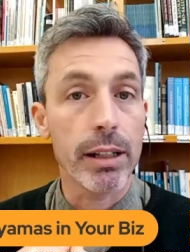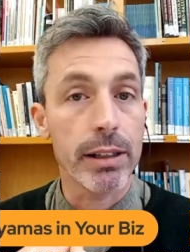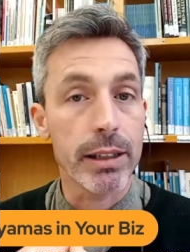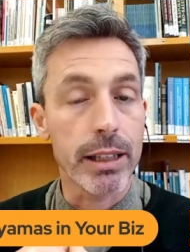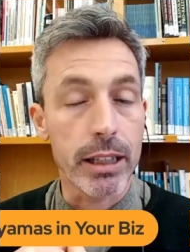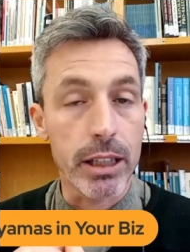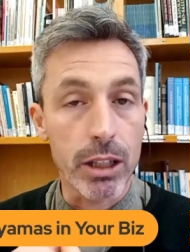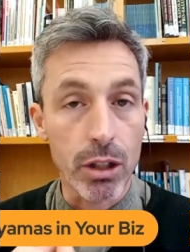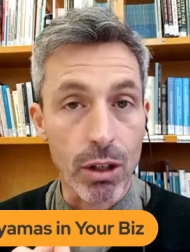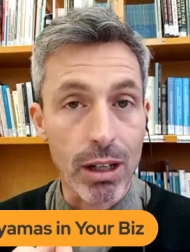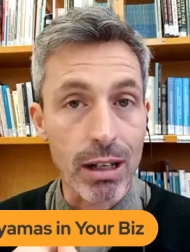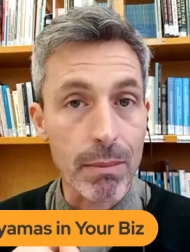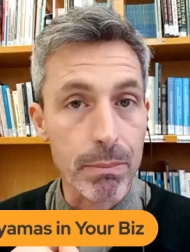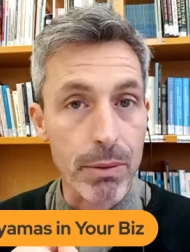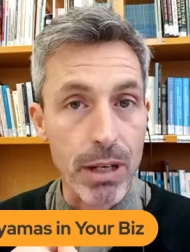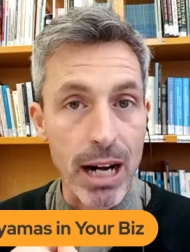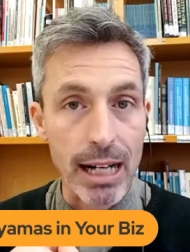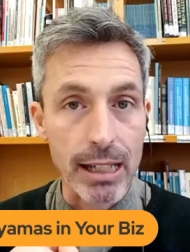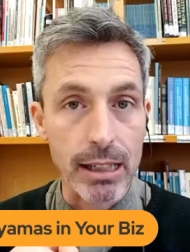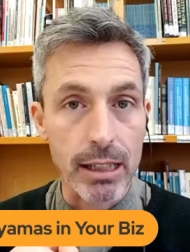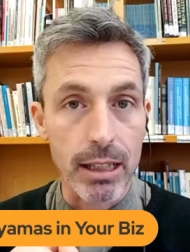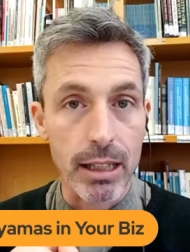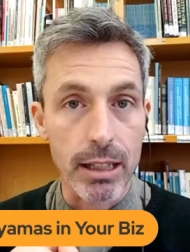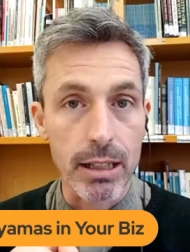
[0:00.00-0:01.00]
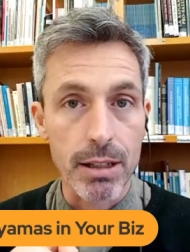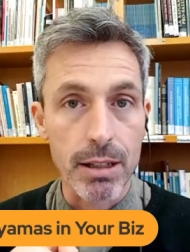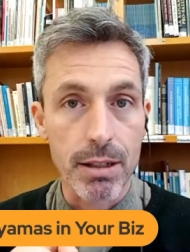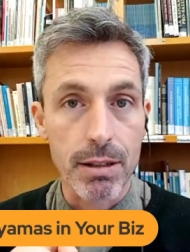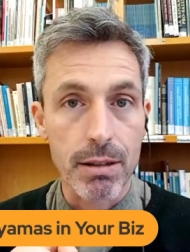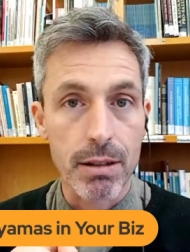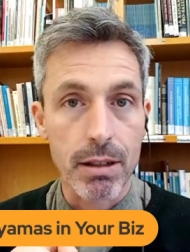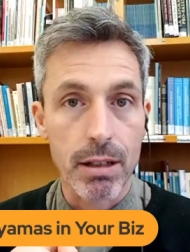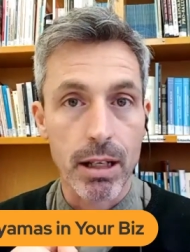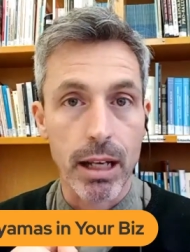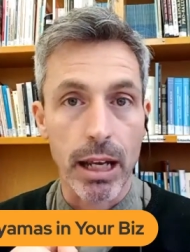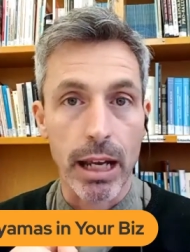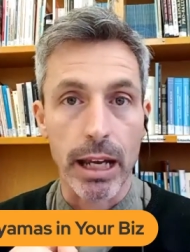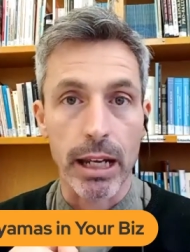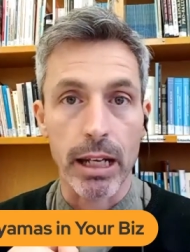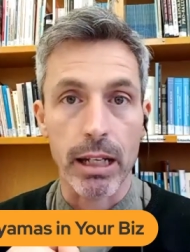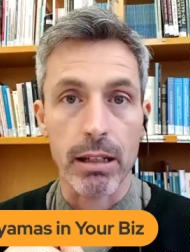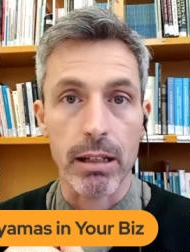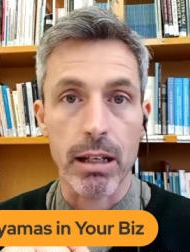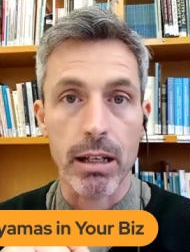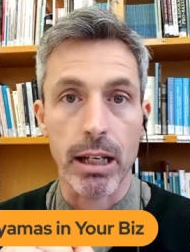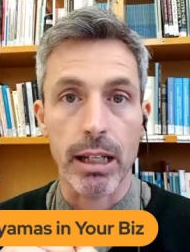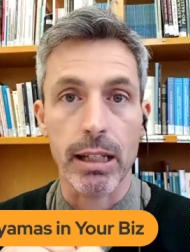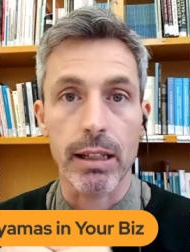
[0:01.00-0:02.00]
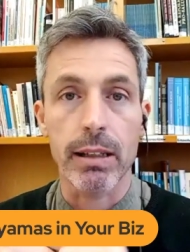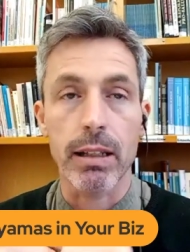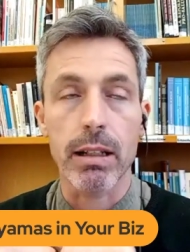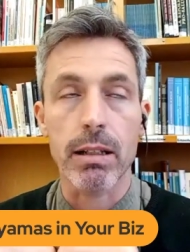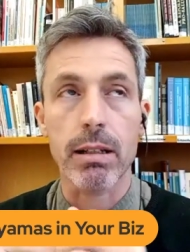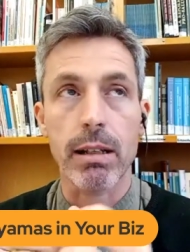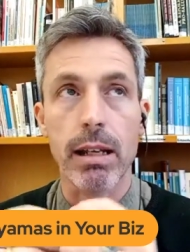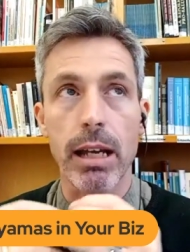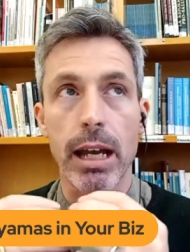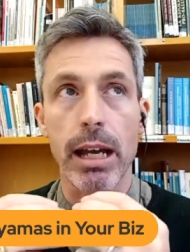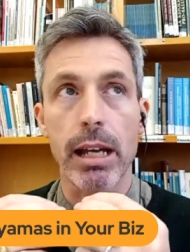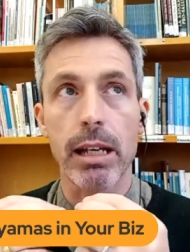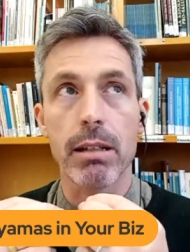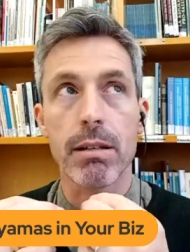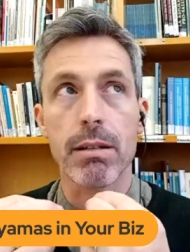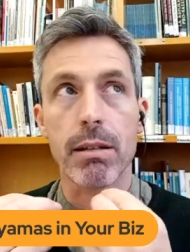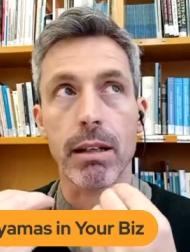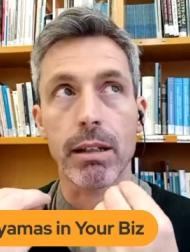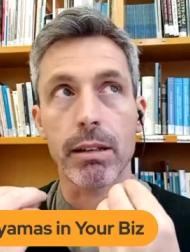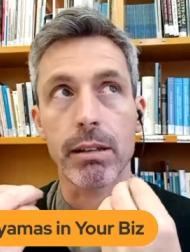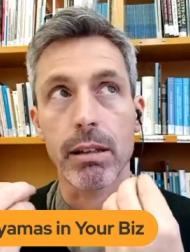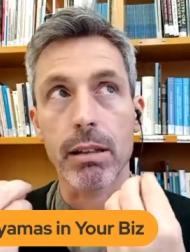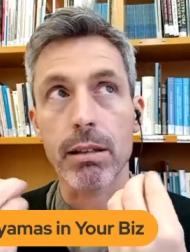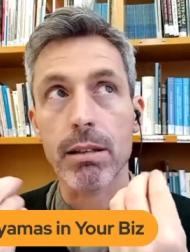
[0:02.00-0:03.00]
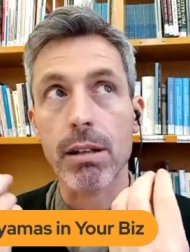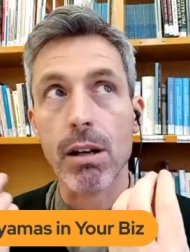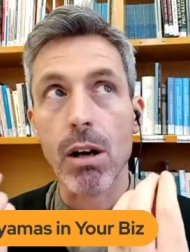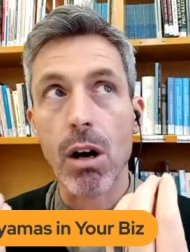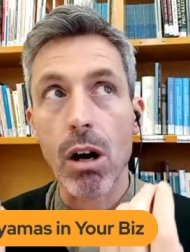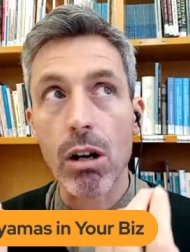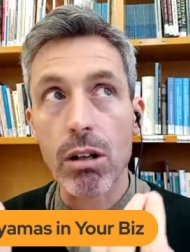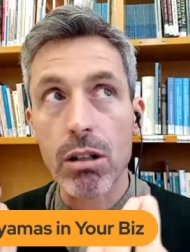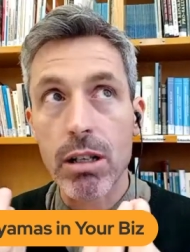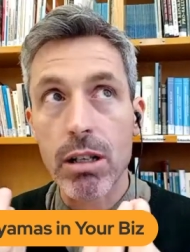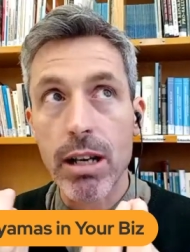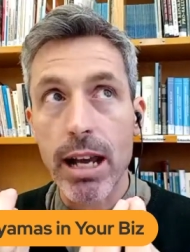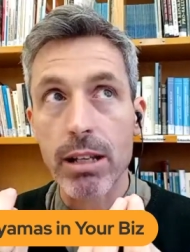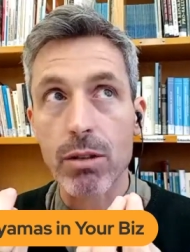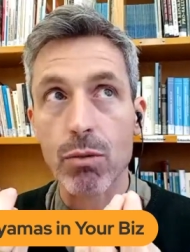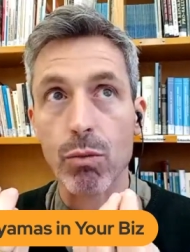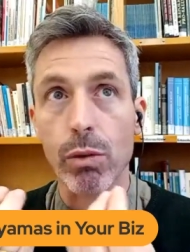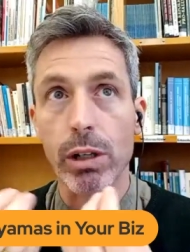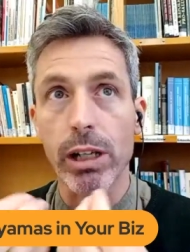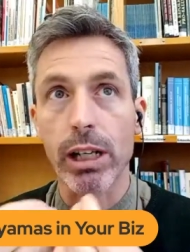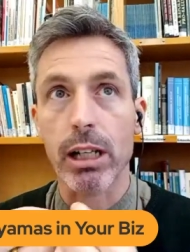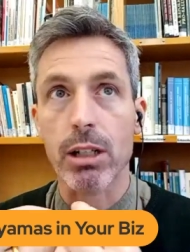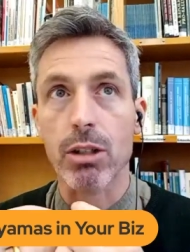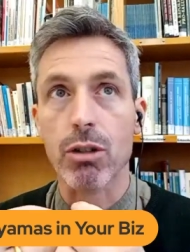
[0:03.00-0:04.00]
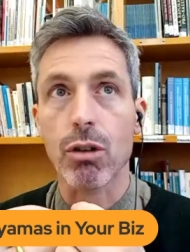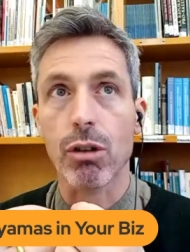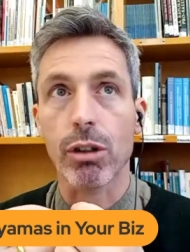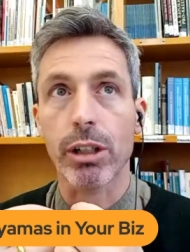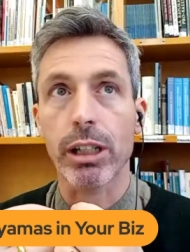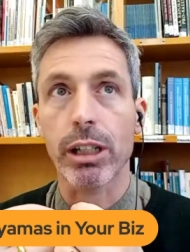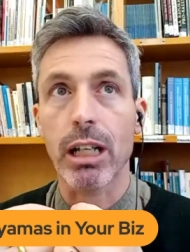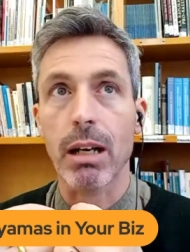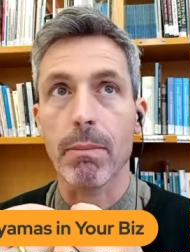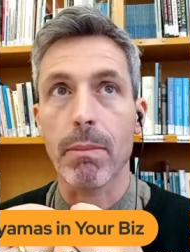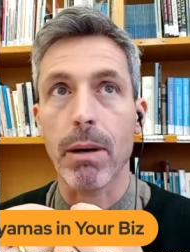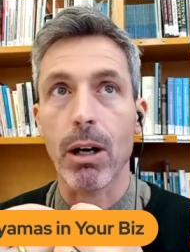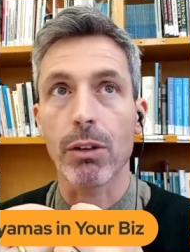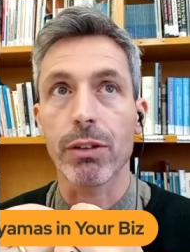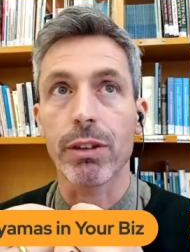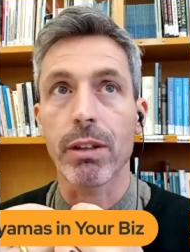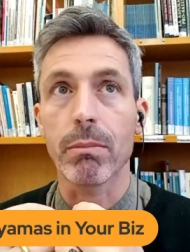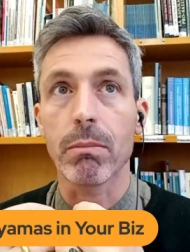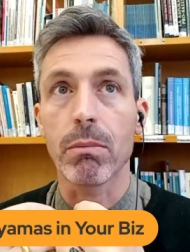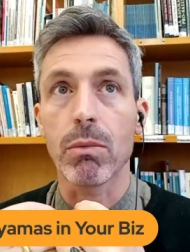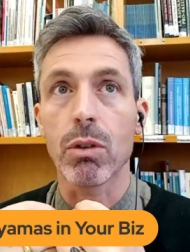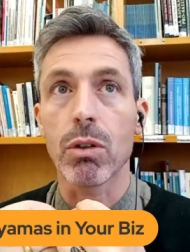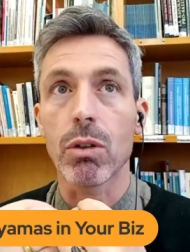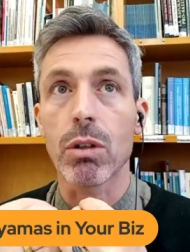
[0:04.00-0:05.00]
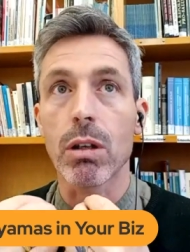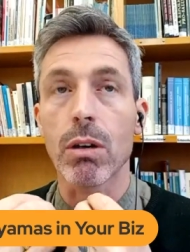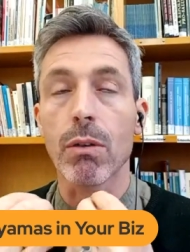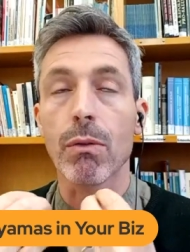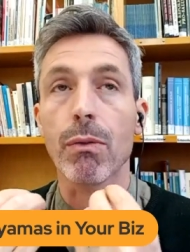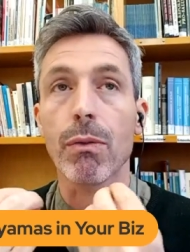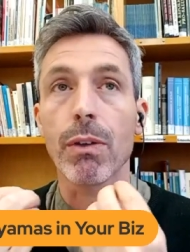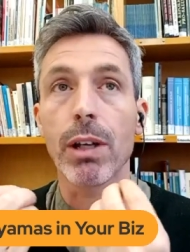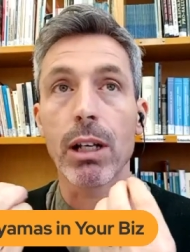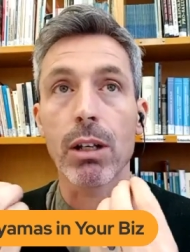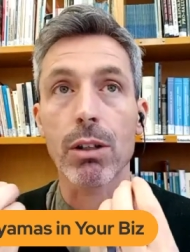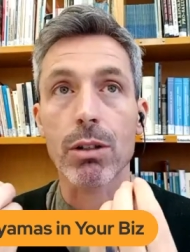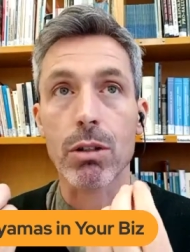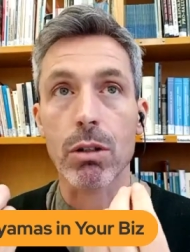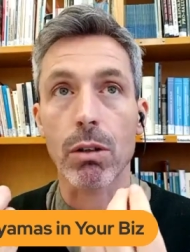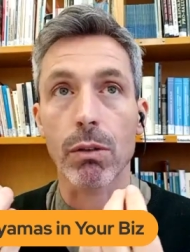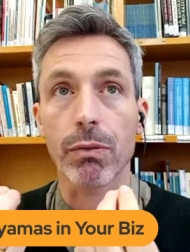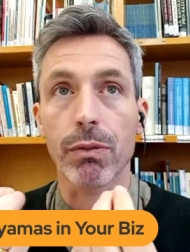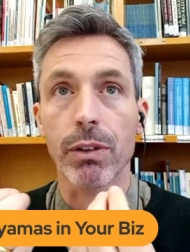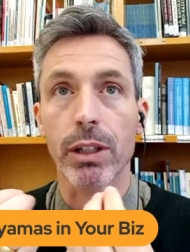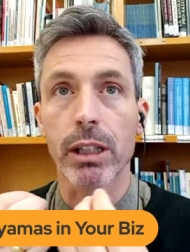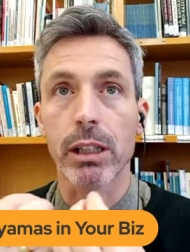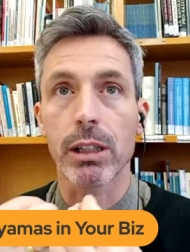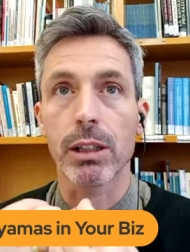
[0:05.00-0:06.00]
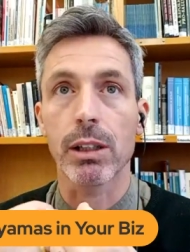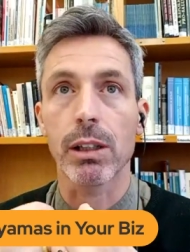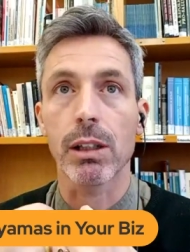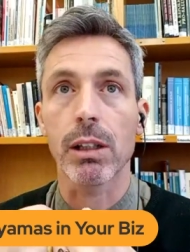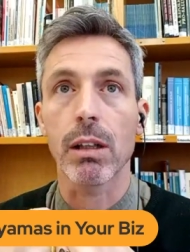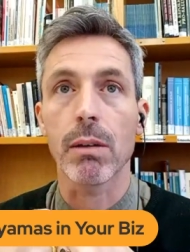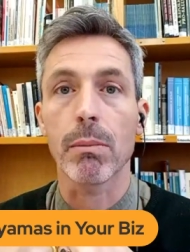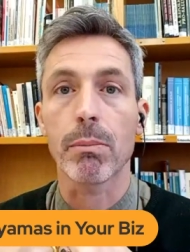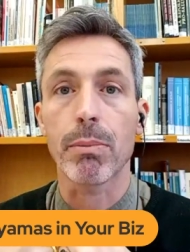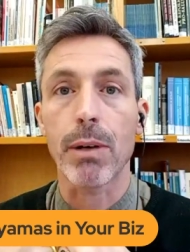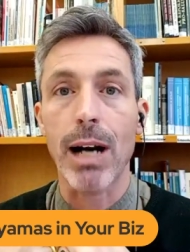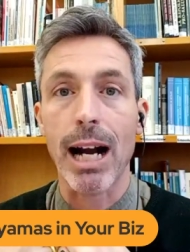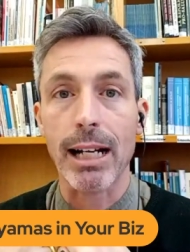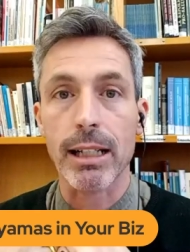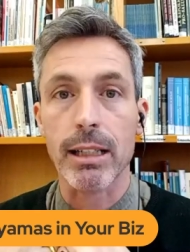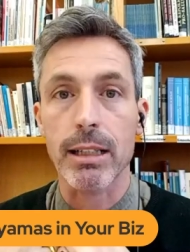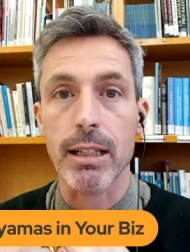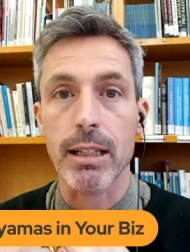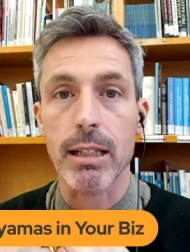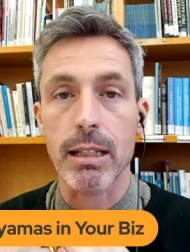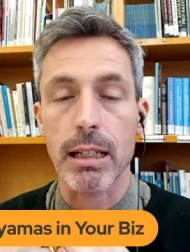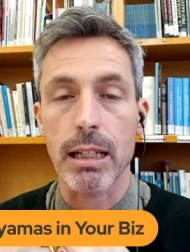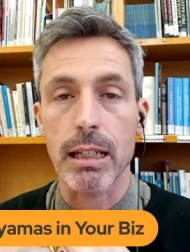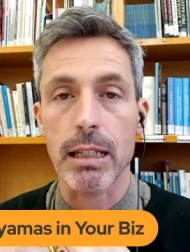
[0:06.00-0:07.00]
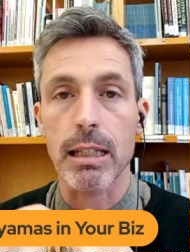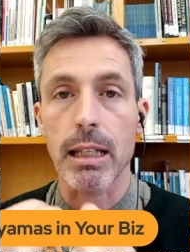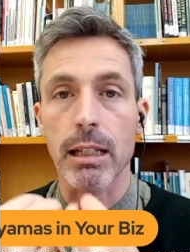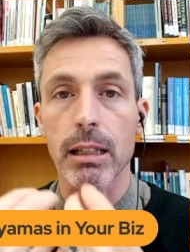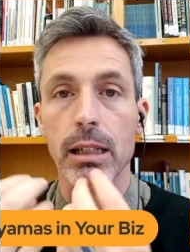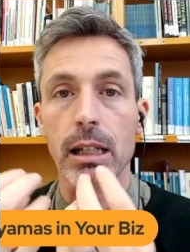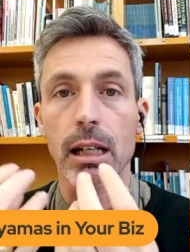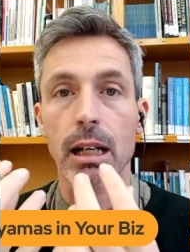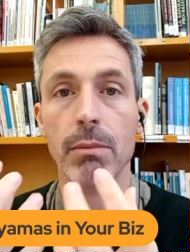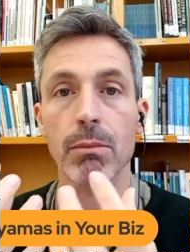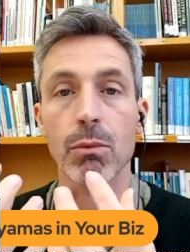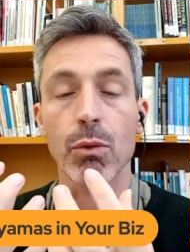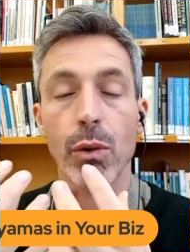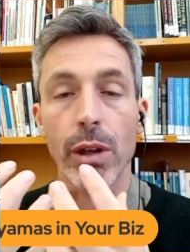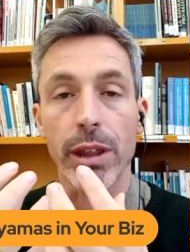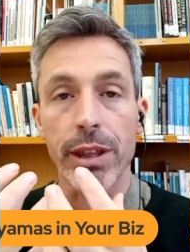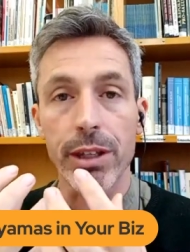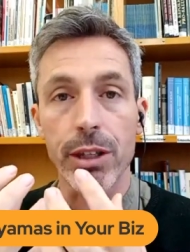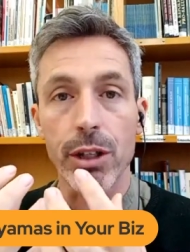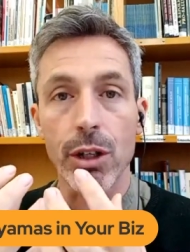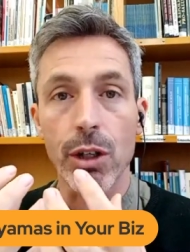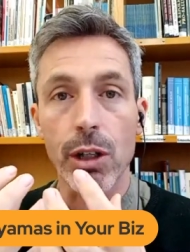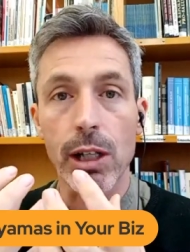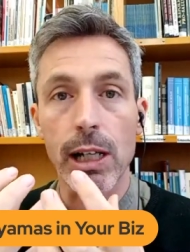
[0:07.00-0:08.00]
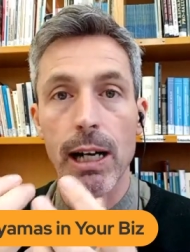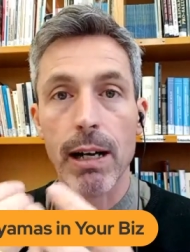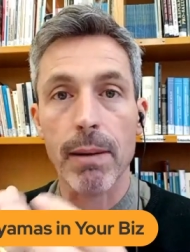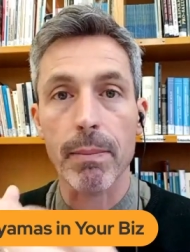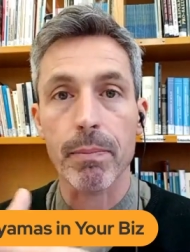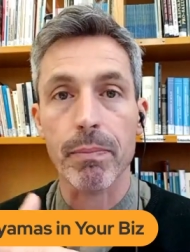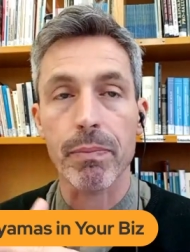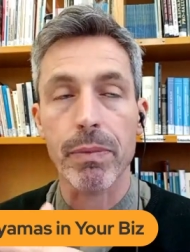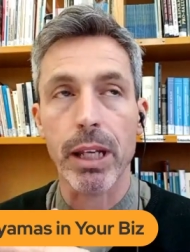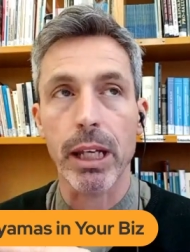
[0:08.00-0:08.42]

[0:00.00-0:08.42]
the yoga practice, and in this case, in this context, we are talking about the more philosophical practices that come with yoga.